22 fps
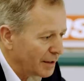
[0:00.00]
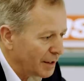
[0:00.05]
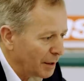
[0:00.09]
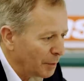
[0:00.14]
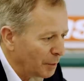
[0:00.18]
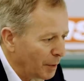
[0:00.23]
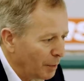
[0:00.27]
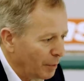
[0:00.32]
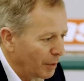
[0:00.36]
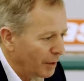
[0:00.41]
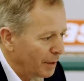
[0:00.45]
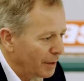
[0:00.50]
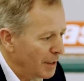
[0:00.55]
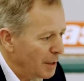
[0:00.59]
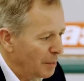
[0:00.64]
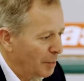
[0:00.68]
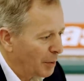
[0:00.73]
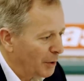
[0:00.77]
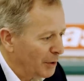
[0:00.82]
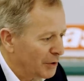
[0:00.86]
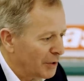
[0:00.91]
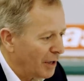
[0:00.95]
and we were
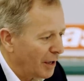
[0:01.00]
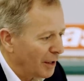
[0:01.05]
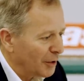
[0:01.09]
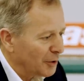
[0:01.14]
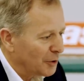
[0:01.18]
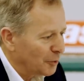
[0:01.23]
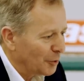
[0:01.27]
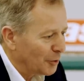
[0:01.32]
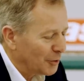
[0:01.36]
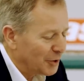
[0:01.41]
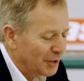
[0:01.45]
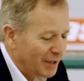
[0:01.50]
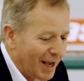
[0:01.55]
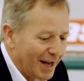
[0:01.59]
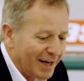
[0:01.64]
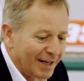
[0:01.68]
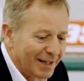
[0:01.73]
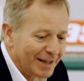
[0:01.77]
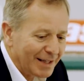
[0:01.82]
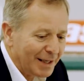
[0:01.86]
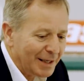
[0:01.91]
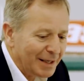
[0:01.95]
nip and tuck towards the
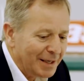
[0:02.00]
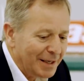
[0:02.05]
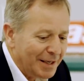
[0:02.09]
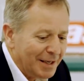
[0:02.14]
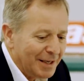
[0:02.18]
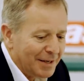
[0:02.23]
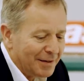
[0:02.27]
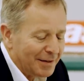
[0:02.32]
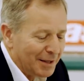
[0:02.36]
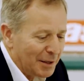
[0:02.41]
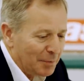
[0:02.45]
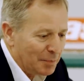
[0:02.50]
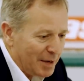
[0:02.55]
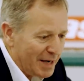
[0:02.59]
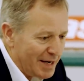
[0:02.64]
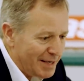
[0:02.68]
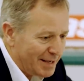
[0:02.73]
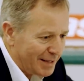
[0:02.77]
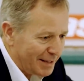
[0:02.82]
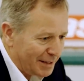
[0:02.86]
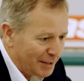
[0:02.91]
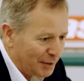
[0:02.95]
end, and they they
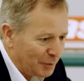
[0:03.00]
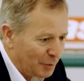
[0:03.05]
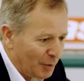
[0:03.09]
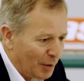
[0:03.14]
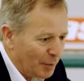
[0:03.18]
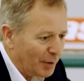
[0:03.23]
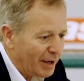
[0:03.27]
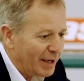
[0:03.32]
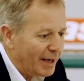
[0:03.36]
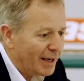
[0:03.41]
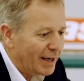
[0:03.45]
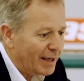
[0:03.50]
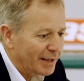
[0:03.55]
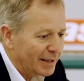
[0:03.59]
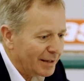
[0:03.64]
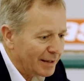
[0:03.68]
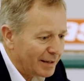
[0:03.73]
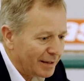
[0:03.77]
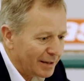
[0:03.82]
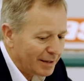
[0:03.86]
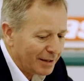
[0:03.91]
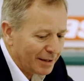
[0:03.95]
beat us when we had
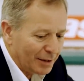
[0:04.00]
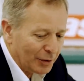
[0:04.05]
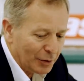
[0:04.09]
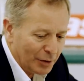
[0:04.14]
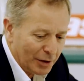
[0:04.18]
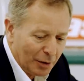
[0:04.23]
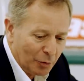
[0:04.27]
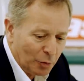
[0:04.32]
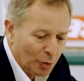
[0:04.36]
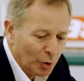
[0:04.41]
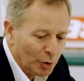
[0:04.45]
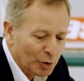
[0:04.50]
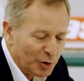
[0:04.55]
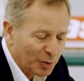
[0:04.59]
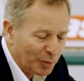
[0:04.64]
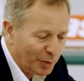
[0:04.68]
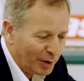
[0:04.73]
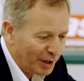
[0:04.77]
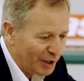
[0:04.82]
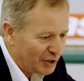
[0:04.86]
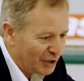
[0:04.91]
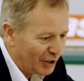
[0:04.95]
an, a water
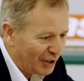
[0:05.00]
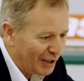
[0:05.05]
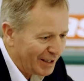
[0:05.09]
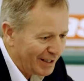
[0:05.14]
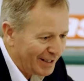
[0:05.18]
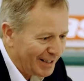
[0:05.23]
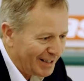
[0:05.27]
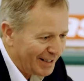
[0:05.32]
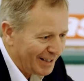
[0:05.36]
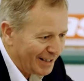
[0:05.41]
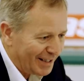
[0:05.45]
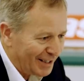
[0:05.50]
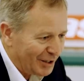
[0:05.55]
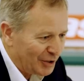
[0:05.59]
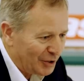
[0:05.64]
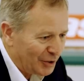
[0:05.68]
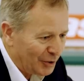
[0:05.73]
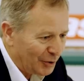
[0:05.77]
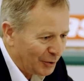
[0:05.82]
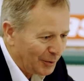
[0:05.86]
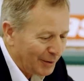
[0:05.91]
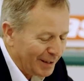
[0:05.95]
pressure
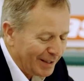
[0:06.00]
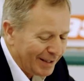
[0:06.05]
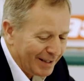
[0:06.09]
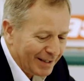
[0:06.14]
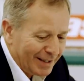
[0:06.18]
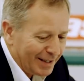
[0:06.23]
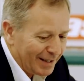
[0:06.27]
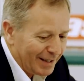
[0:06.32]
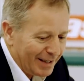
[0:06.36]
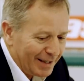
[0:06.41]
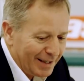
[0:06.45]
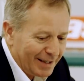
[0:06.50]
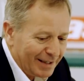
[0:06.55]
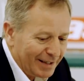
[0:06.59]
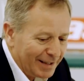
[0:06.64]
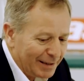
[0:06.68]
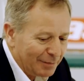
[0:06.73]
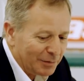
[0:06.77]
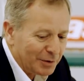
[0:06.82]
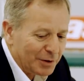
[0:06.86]
issue and it was a